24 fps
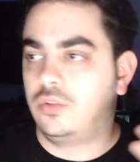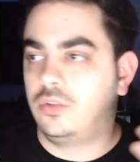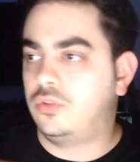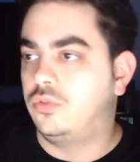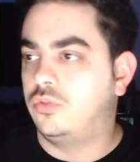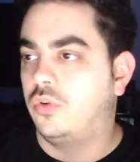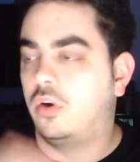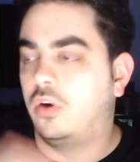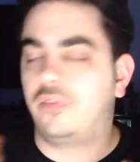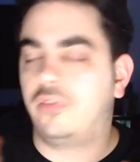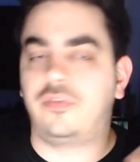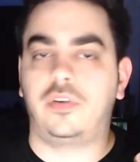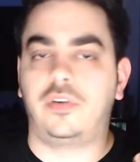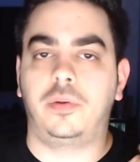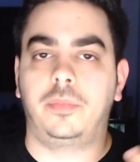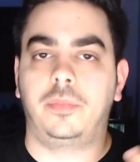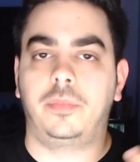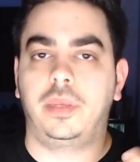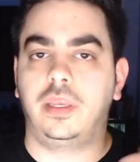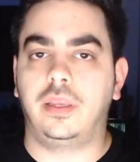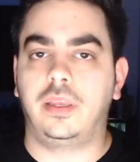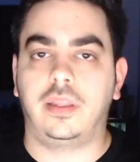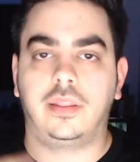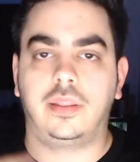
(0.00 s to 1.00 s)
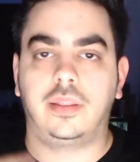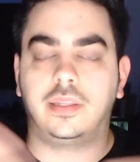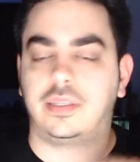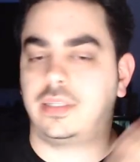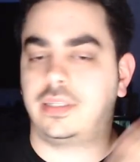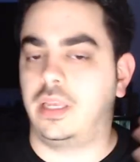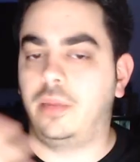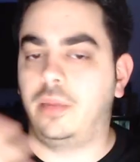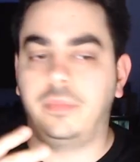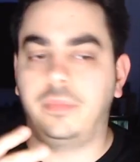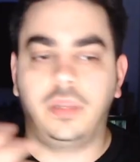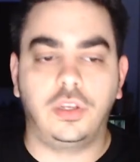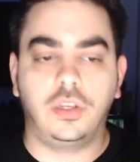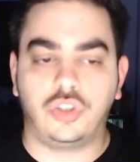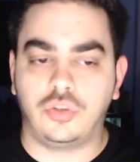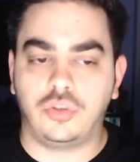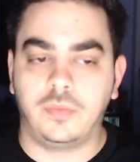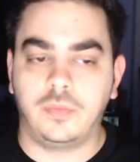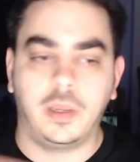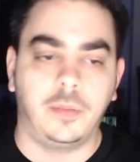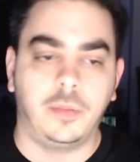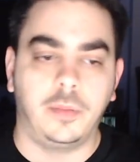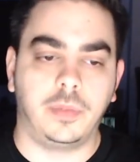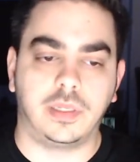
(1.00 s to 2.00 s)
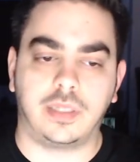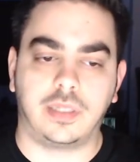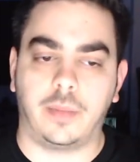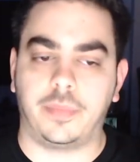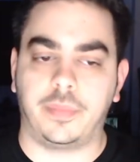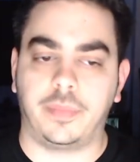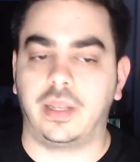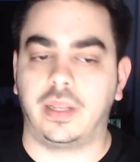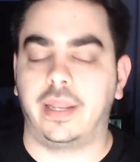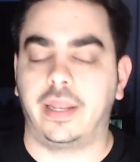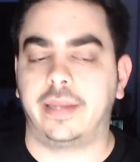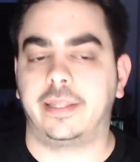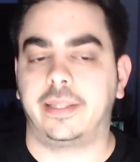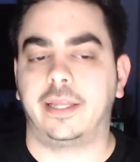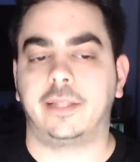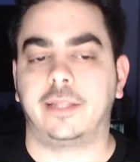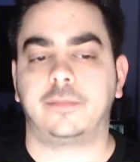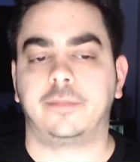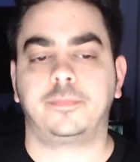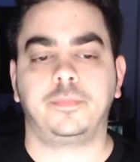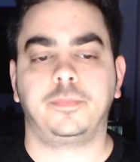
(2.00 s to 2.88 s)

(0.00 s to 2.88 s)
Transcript: offer me in the same niche, maybe something like that.